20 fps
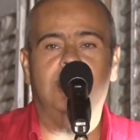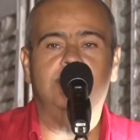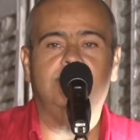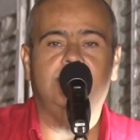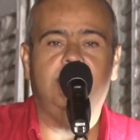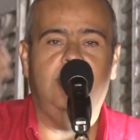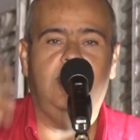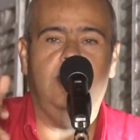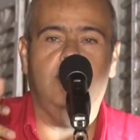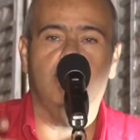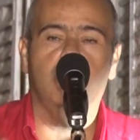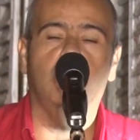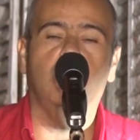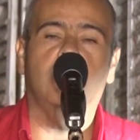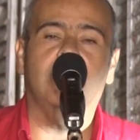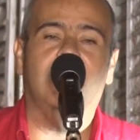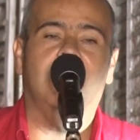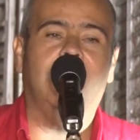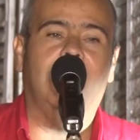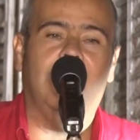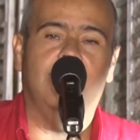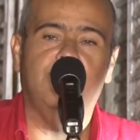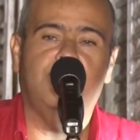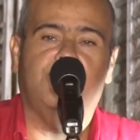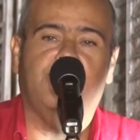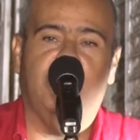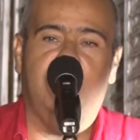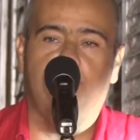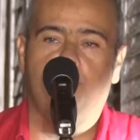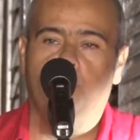and Tate Road and
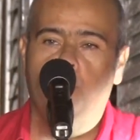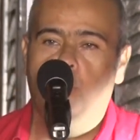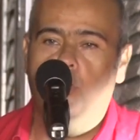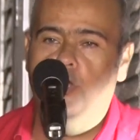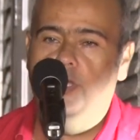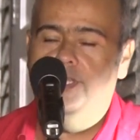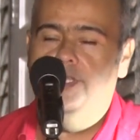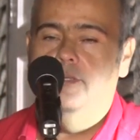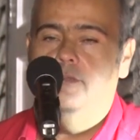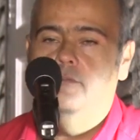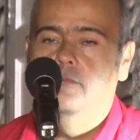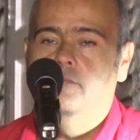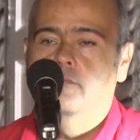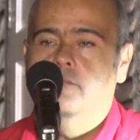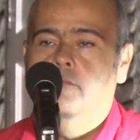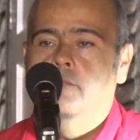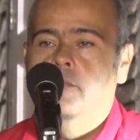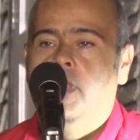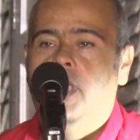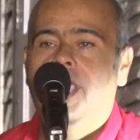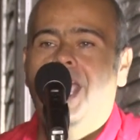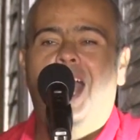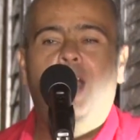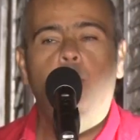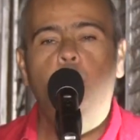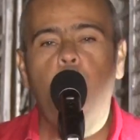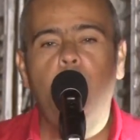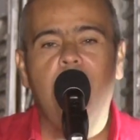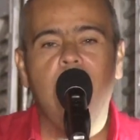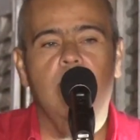Gunsight Road.
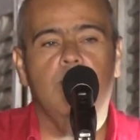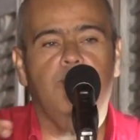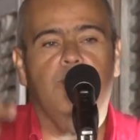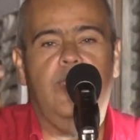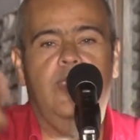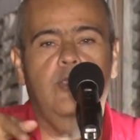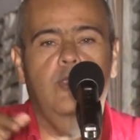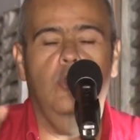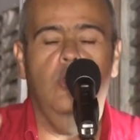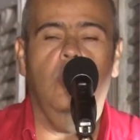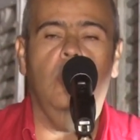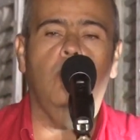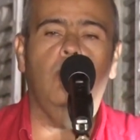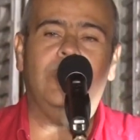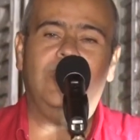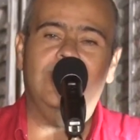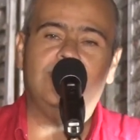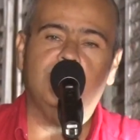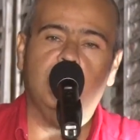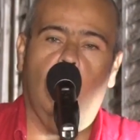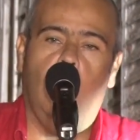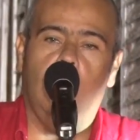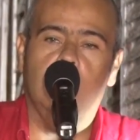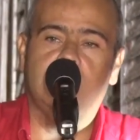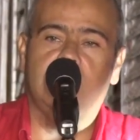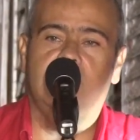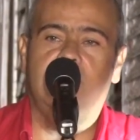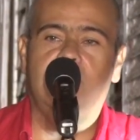And wherever I go, when I talk to